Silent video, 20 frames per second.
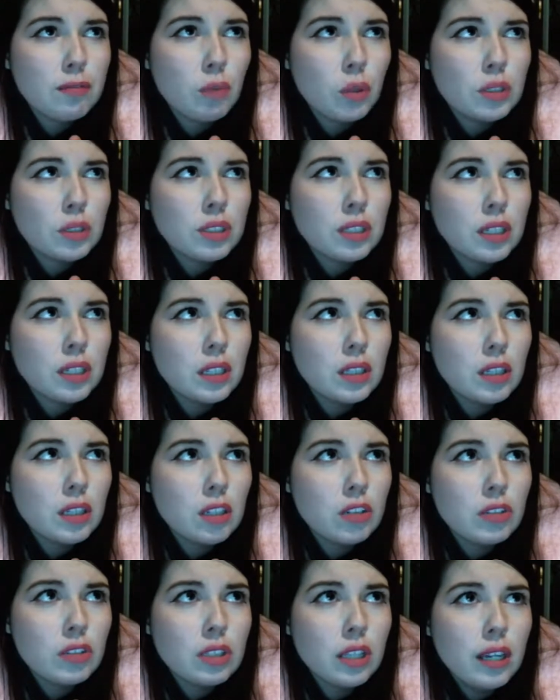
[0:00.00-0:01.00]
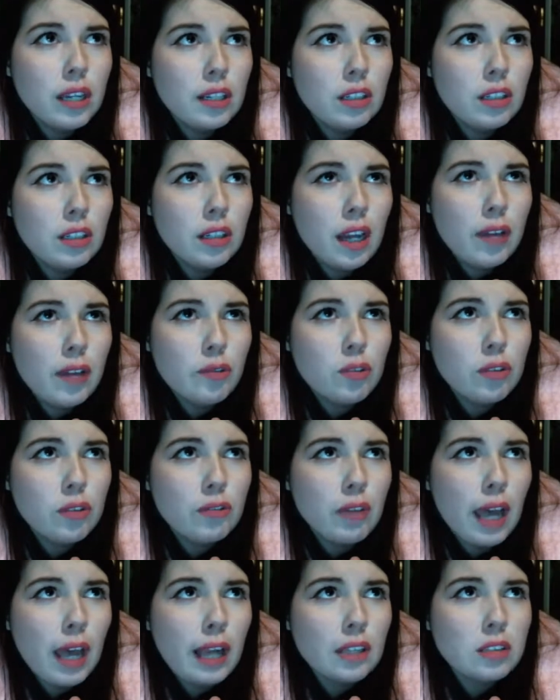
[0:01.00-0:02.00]
14 years later after
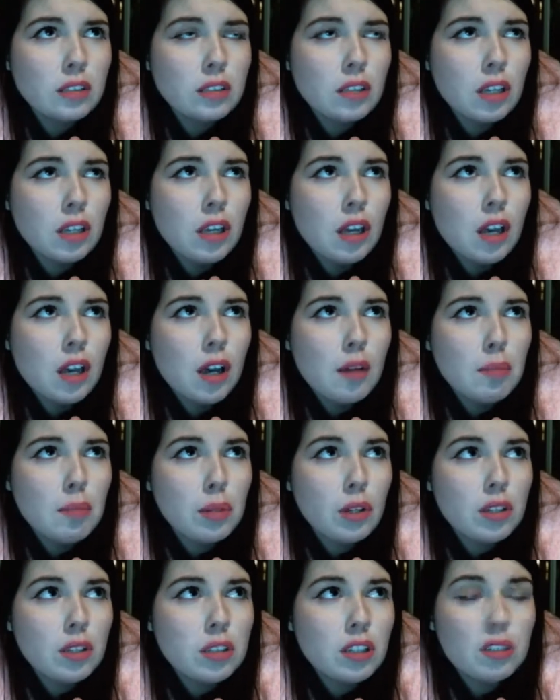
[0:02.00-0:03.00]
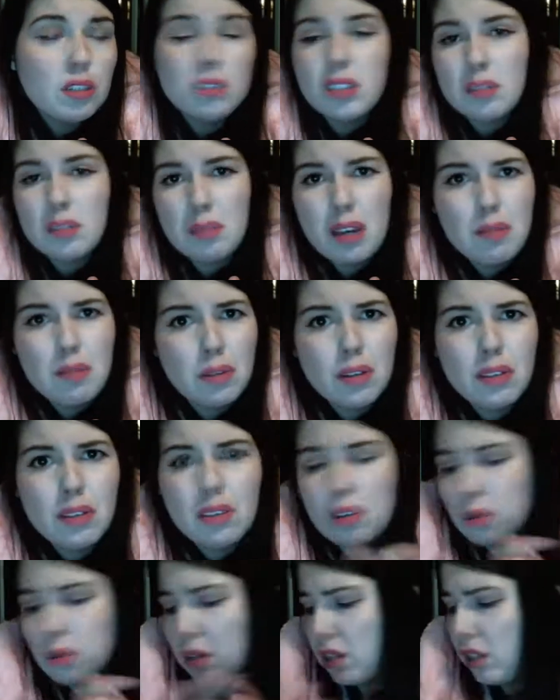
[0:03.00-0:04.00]
the fact, but also it's my
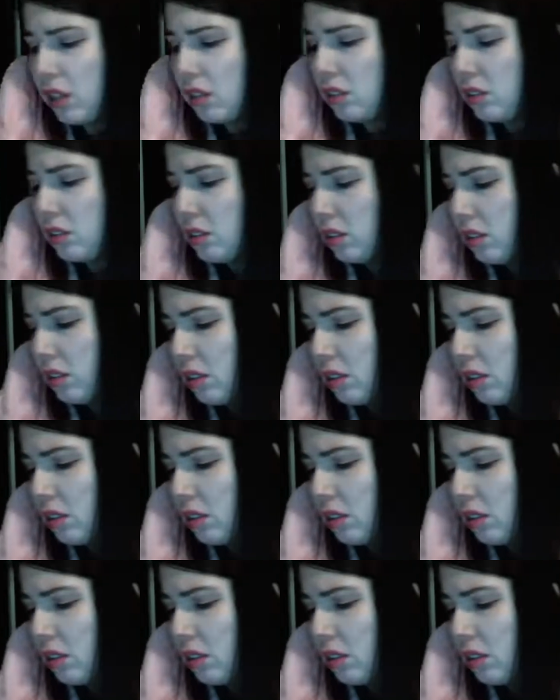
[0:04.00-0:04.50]
birthday weekend.